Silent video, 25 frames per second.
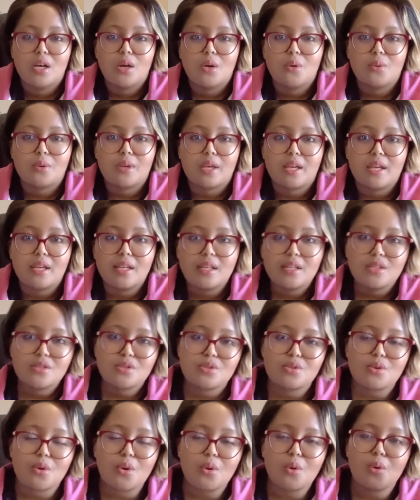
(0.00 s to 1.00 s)
Okay,
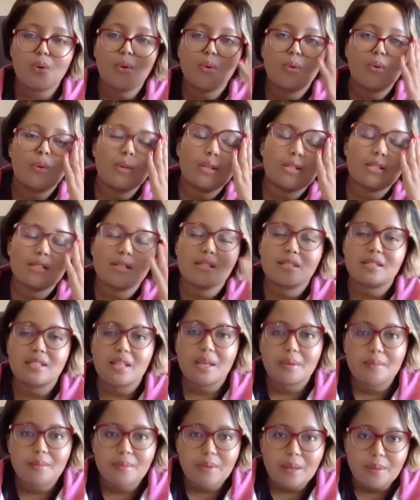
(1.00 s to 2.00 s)
so it's the
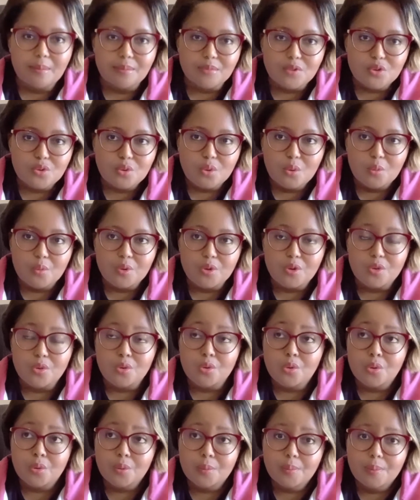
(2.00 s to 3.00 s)
same, I'm sure, with
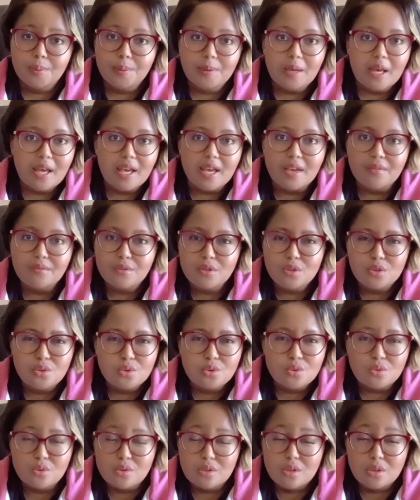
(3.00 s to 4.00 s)
Europe. I haven't
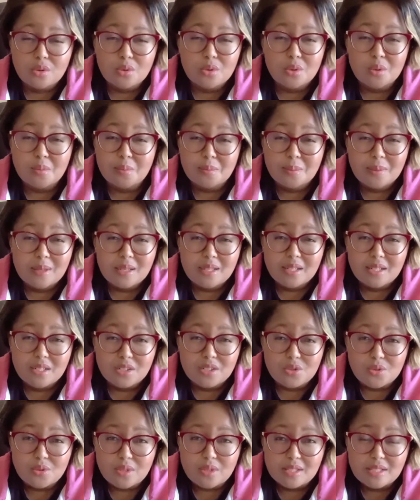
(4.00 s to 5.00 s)
used the European
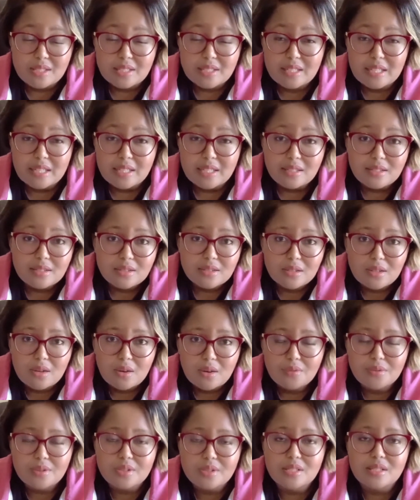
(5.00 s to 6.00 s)
address yet.
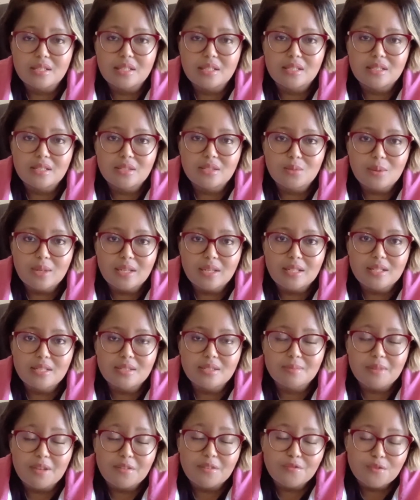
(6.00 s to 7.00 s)
Obviously, this one
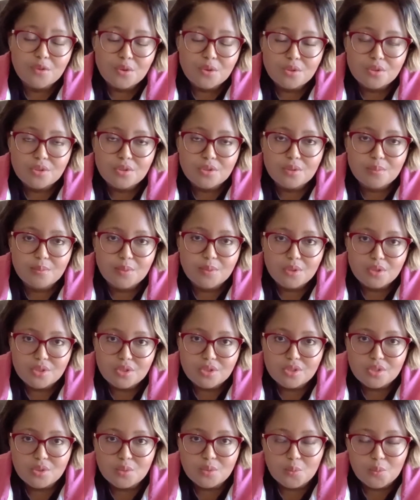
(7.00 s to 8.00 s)
is my first
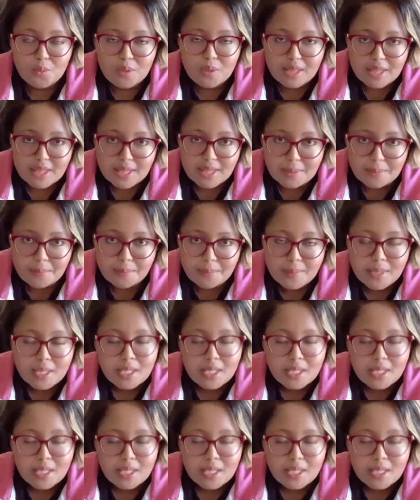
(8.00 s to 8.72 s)
purchase with them.